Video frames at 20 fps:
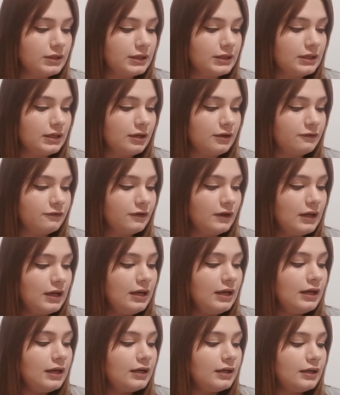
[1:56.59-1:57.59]
enough.
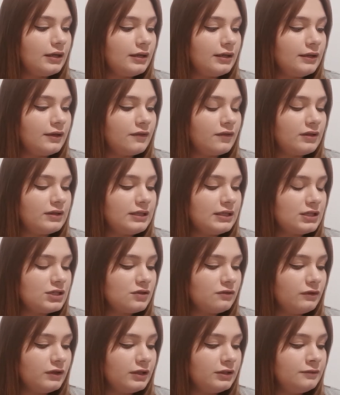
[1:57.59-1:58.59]
The
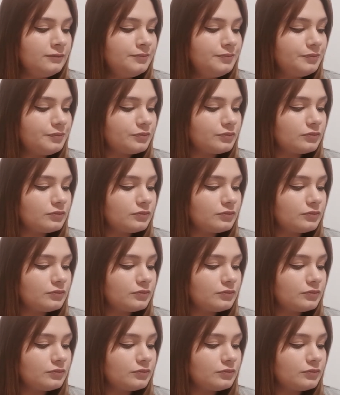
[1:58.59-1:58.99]
next one,